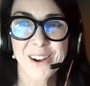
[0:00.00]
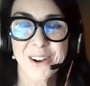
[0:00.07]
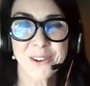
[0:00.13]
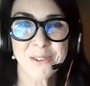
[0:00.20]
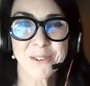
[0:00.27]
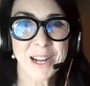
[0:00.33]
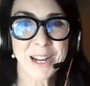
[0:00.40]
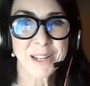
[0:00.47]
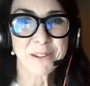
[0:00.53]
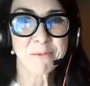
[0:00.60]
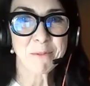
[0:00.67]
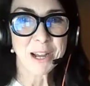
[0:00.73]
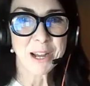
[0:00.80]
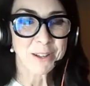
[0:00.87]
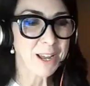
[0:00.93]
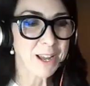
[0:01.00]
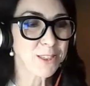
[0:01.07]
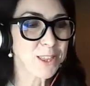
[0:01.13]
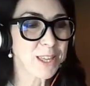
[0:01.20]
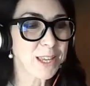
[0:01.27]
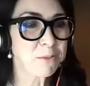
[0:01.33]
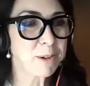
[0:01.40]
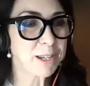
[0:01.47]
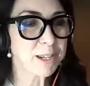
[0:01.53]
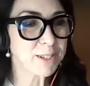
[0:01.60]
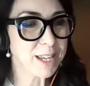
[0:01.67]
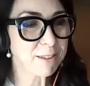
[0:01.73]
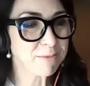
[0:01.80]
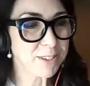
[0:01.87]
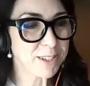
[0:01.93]
All right. Well, I think we are
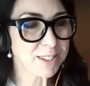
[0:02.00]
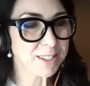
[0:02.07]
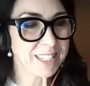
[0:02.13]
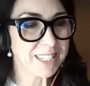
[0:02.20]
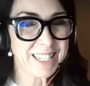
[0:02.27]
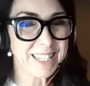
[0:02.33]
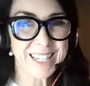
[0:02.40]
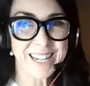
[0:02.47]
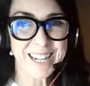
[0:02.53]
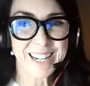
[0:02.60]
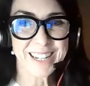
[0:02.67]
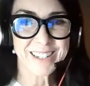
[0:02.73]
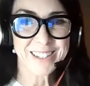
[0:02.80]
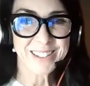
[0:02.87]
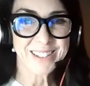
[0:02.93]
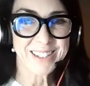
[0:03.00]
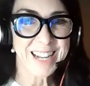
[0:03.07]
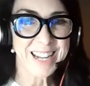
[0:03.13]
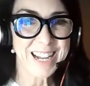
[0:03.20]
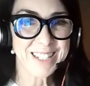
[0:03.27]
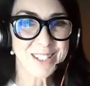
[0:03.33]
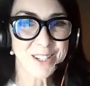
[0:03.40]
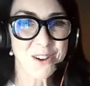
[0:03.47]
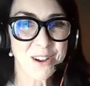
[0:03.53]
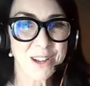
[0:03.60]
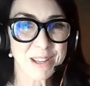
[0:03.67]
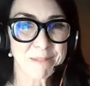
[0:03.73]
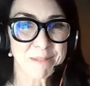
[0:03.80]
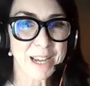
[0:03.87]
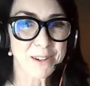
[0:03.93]
definitely uh, at
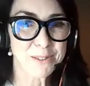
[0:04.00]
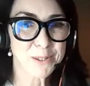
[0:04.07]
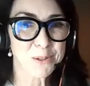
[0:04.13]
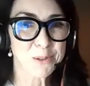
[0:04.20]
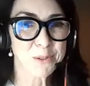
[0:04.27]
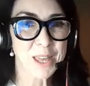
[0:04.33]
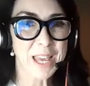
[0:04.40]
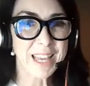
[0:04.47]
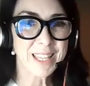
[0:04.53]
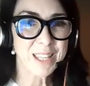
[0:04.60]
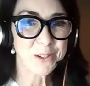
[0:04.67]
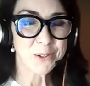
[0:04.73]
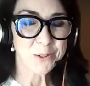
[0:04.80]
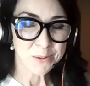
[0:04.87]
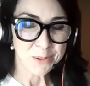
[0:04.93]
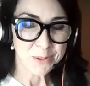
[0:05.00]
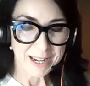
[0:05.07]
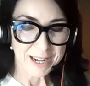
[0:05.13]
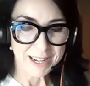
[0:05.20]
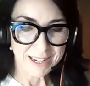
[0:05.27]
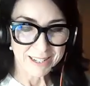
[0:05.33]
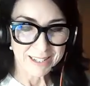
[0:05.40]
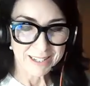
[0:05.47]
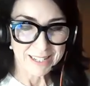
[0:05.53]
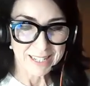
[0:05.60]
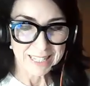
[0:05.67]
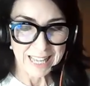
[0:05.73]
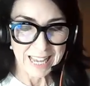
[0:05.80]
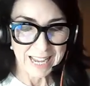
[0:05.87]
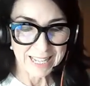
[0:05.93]
time now. So thank you uh,
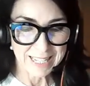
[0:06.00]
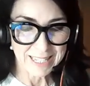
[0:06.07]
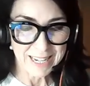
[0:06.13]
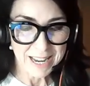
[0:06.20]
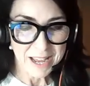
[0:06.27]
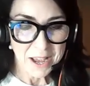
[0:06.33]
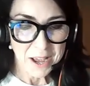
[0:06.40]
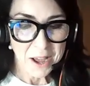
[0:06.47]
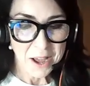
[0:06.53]
again.